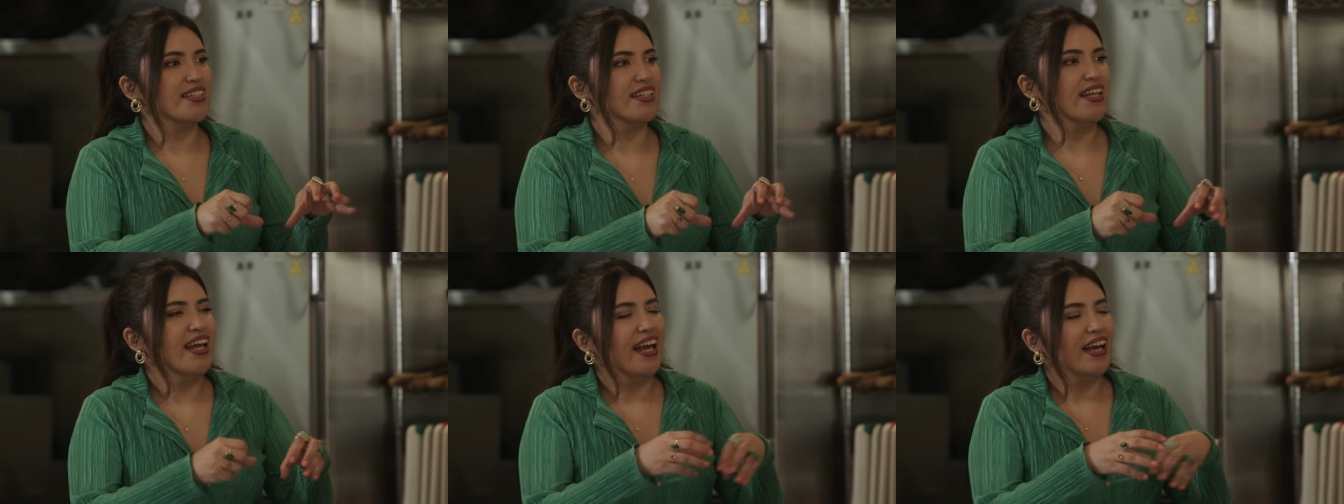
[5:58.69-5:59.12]

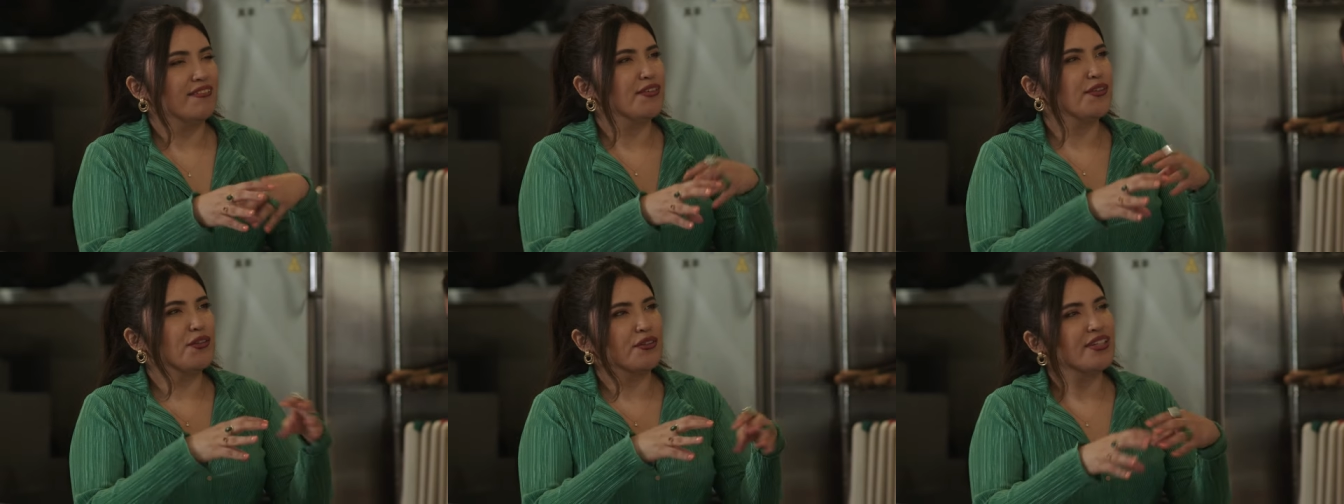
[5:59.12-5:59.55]
And
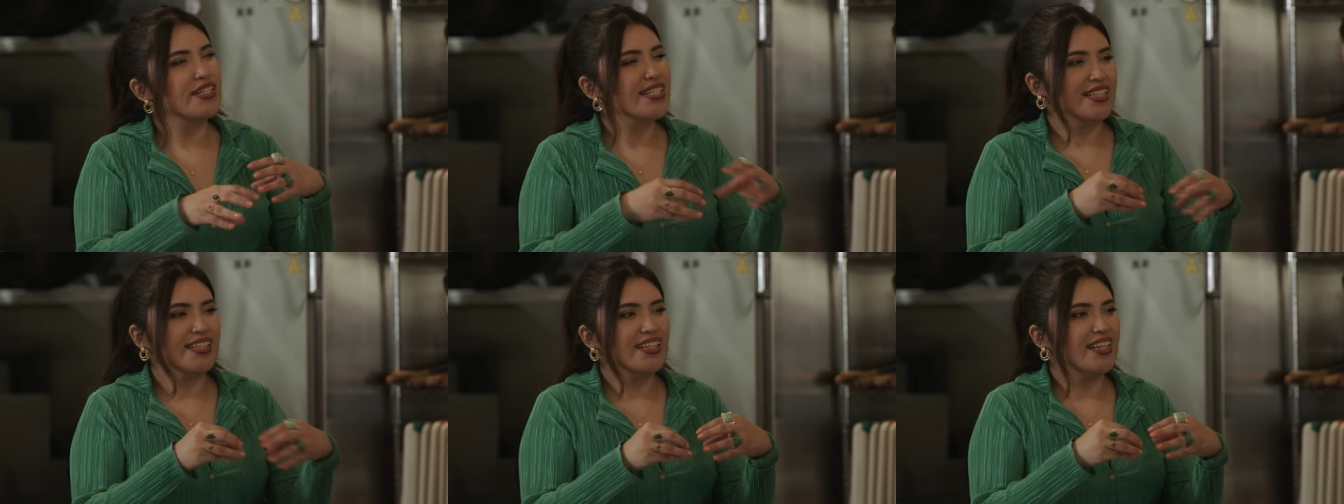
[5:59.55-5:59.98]
have you
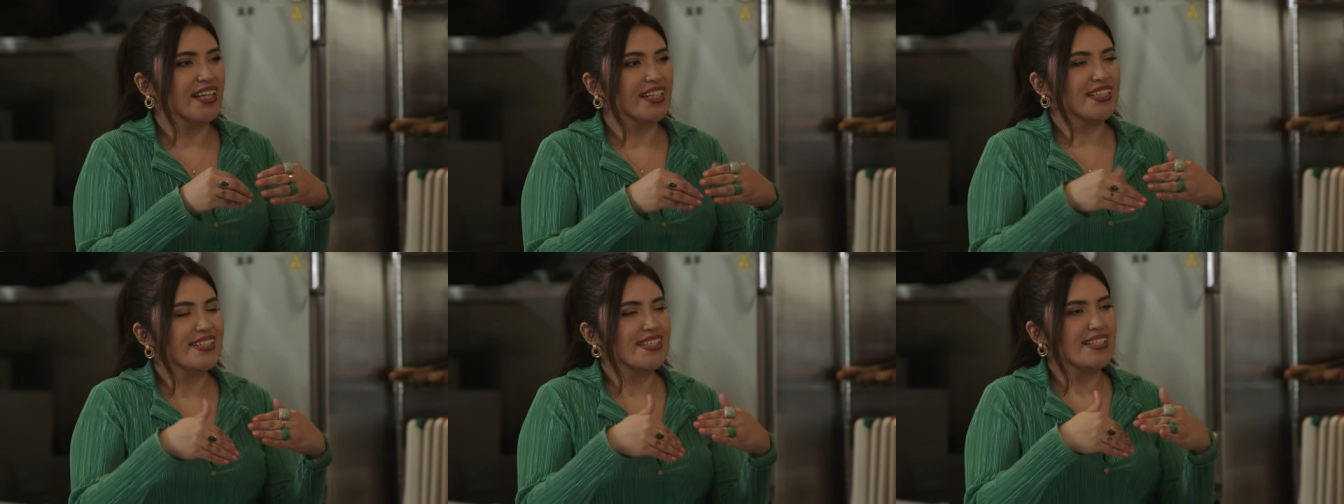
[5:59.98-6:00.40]
noticed any
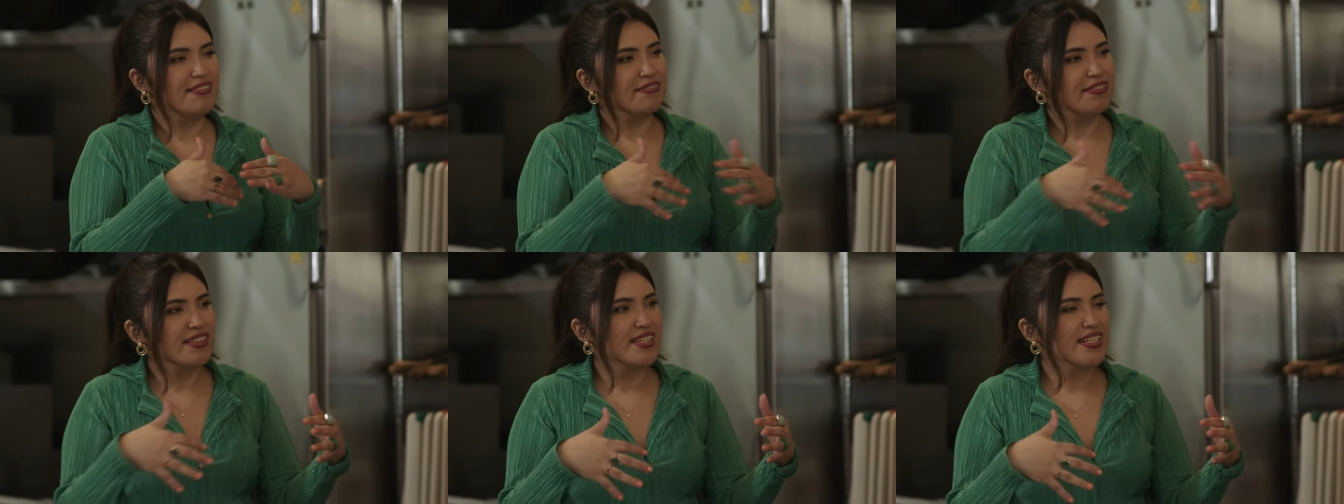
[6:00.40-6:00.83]
like
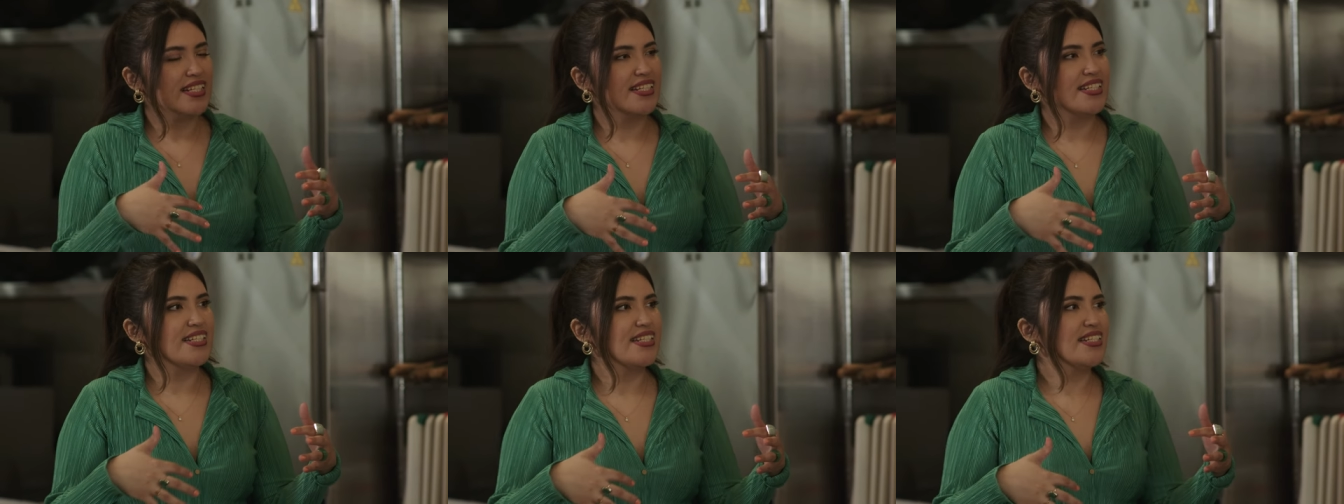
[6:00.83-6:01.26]

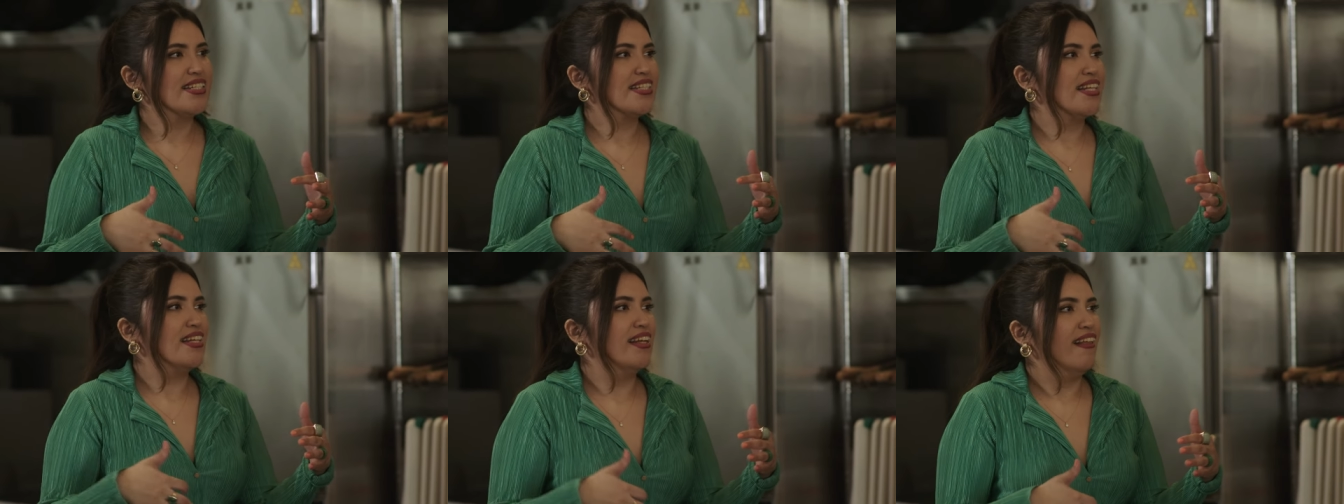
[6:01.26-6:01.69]

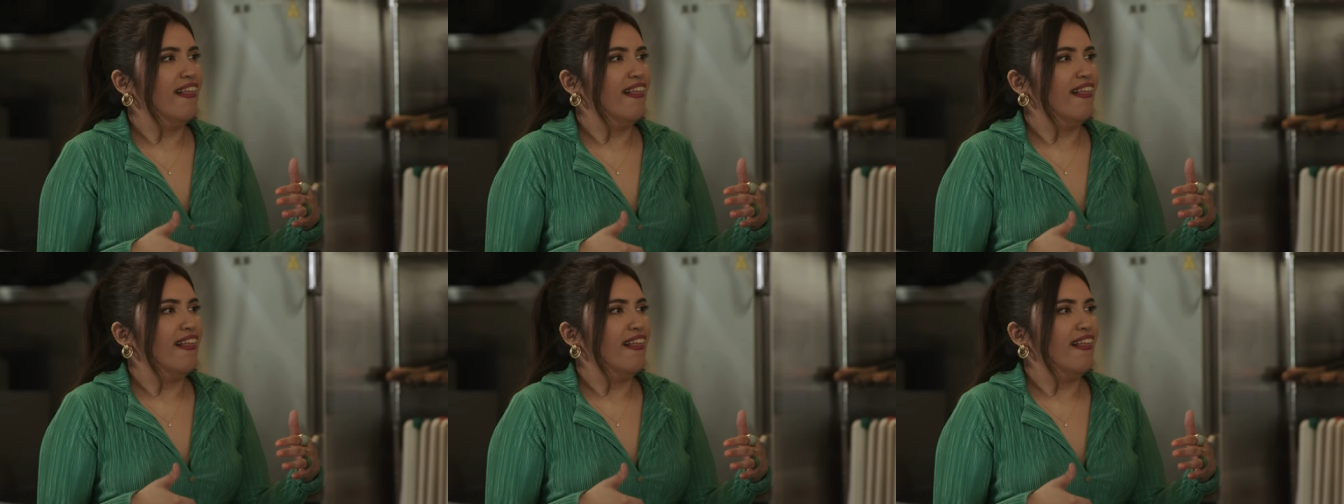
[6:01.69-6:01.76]
differences?